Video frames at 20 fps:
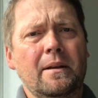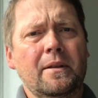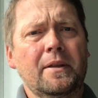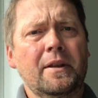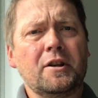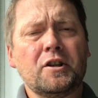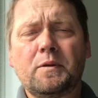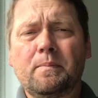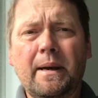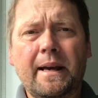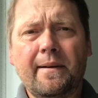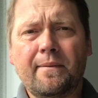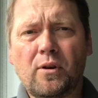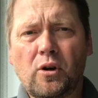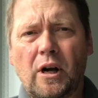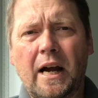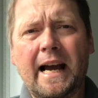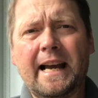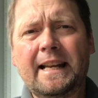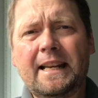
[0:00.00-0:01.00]
There's been a
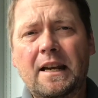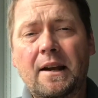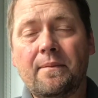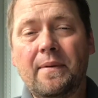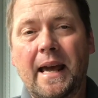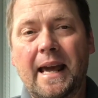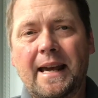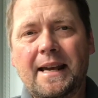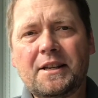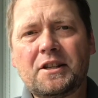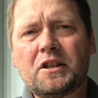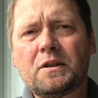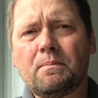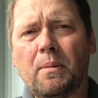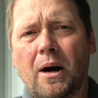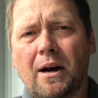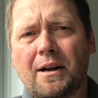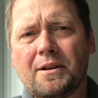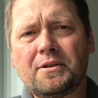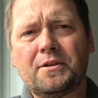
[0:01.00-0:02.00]
variety of
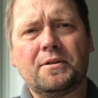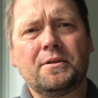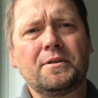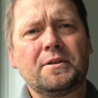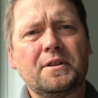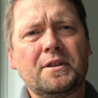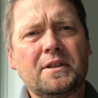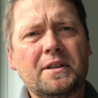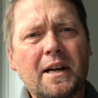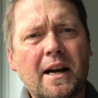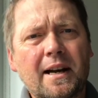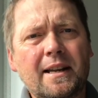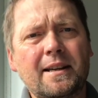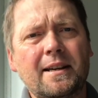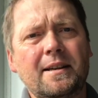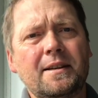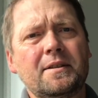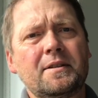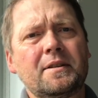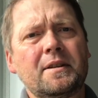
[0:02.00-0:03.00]
ACE-sponsored
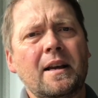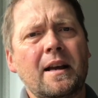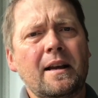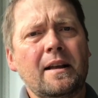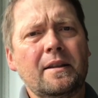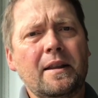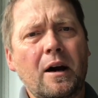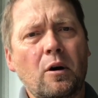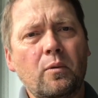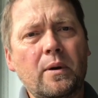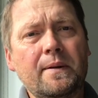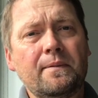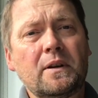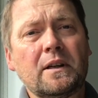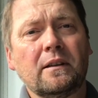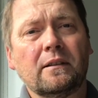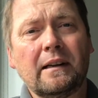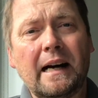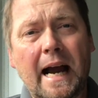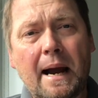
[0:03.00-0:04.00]
studies that we've
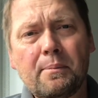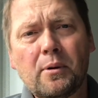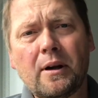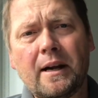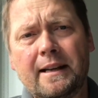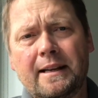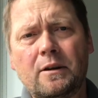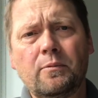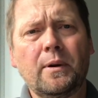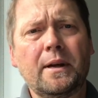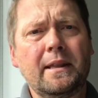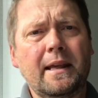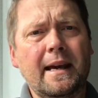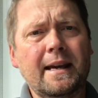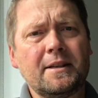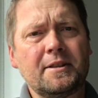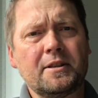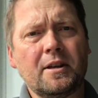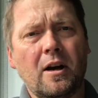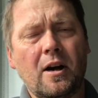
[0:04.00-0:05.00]
collaborated with
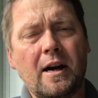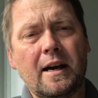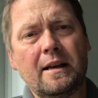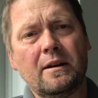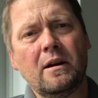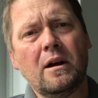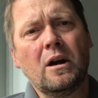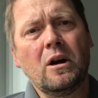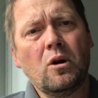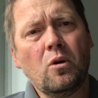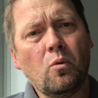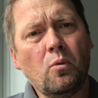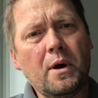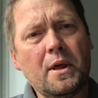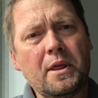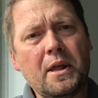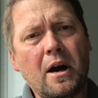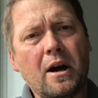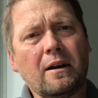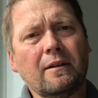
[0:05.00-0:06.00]
ACE on
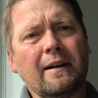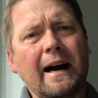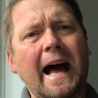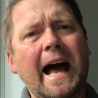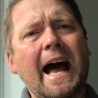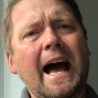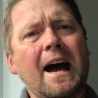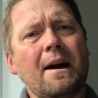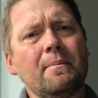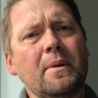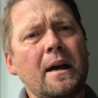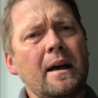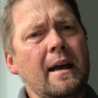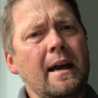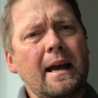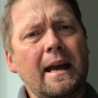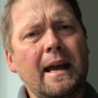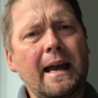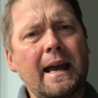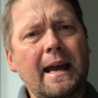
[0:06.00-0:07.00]
with our lab,
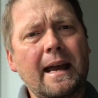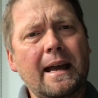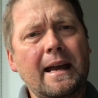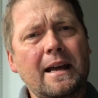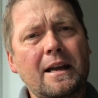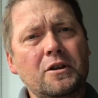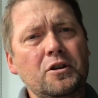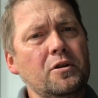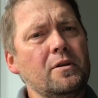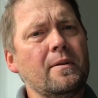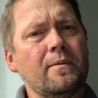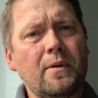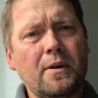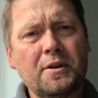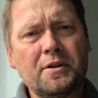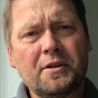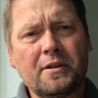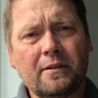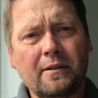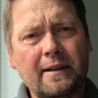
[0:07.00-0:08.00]
and
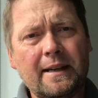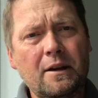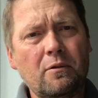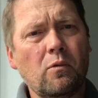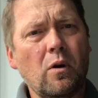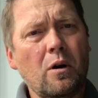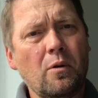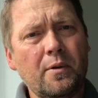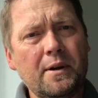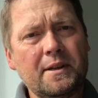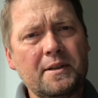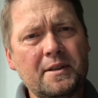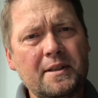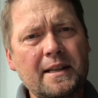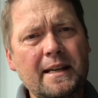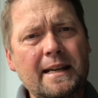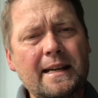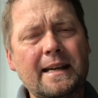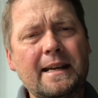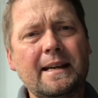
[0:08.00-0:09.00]
universally what we
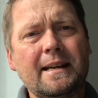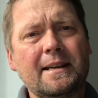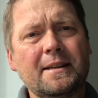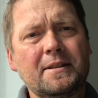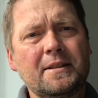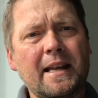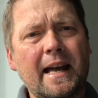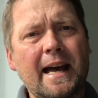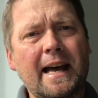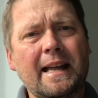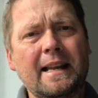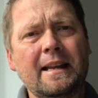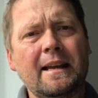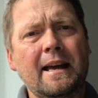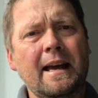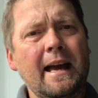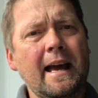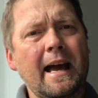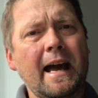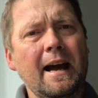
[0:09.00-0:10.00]
see is that
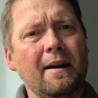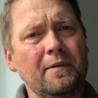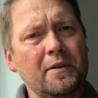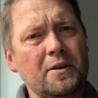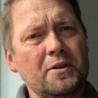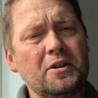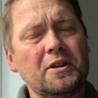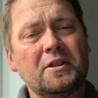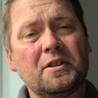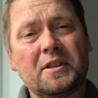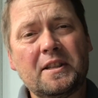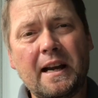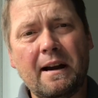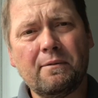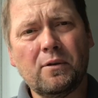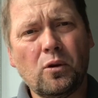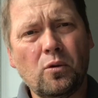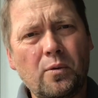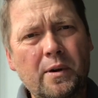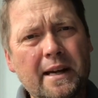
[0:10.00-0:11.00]
after just
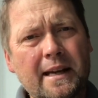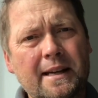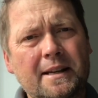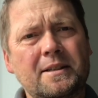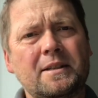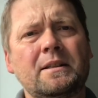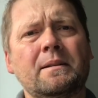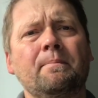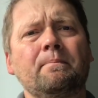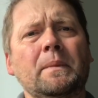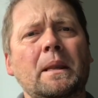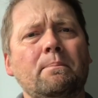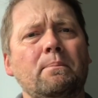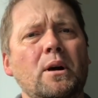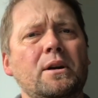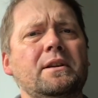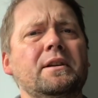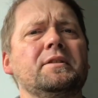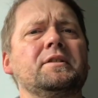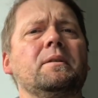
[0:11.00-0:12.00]
several weeks,
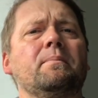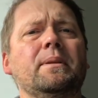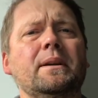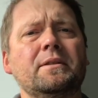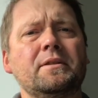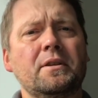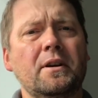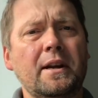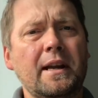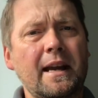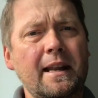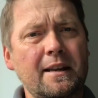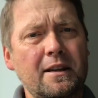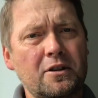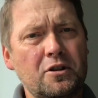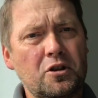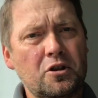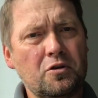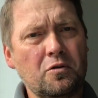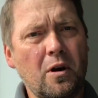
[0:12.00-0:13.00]
participants are getting
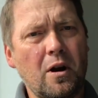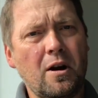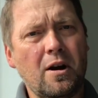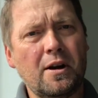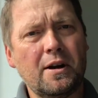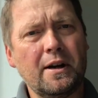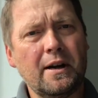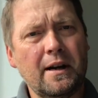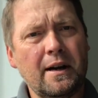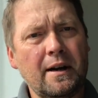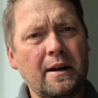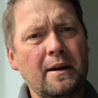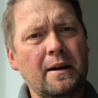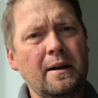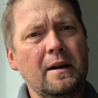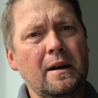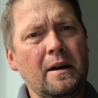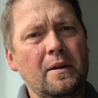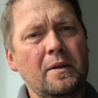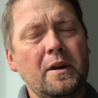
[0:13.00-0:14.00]
stronger.
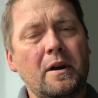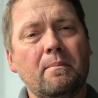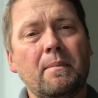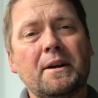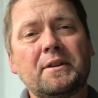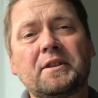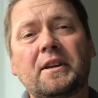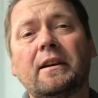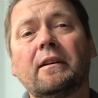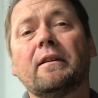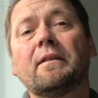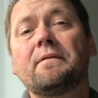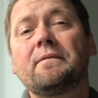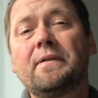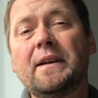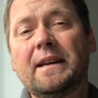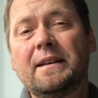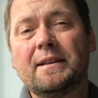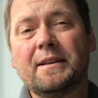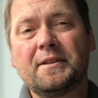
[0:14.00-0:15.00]
Their muscular
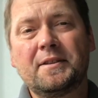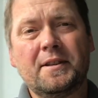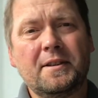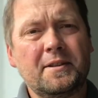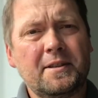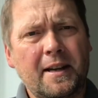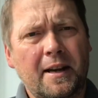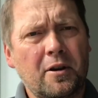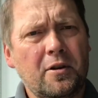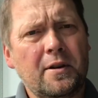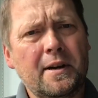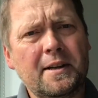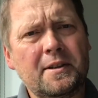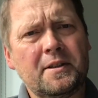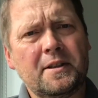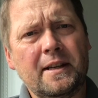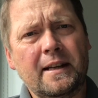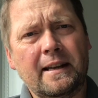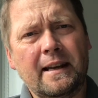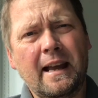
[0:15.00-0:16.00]
fitness is
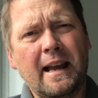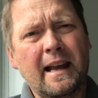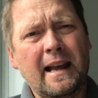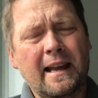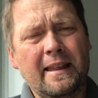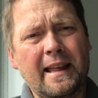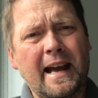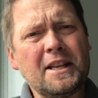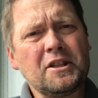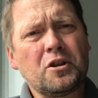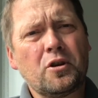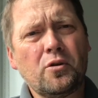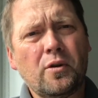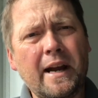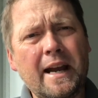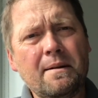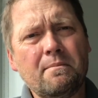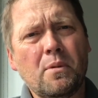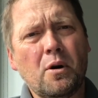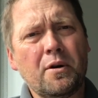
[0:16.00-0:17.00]
increasing. And that's
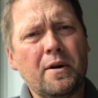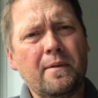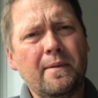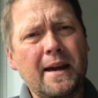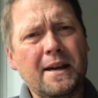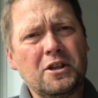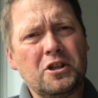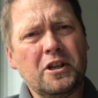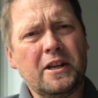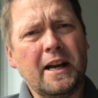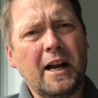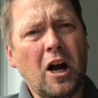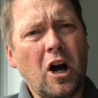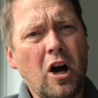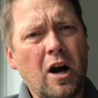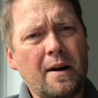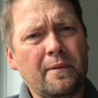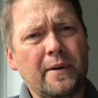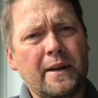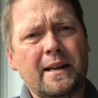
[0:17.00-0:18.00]
great motivation and
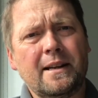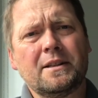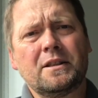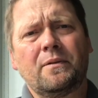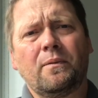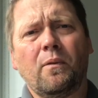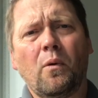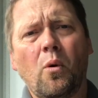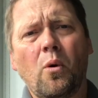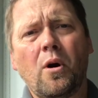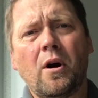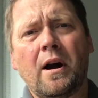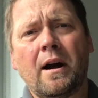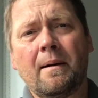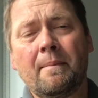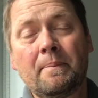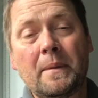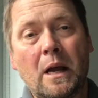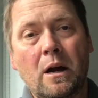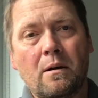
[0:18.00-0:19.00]
confidence for
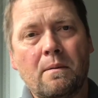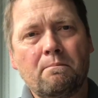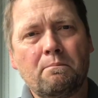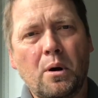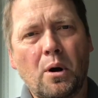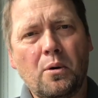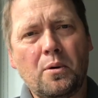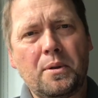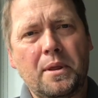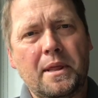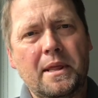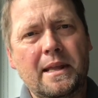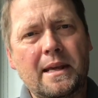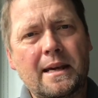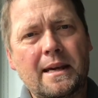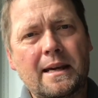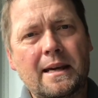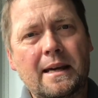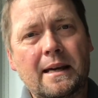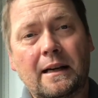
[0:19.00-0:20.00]
both
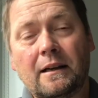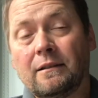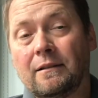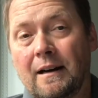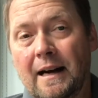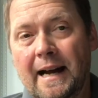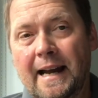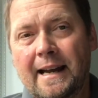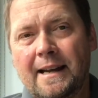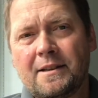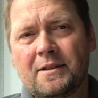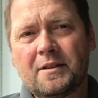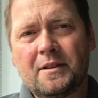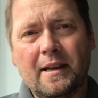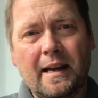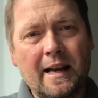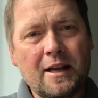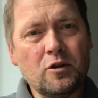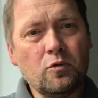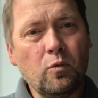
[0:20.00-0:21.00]
the clients as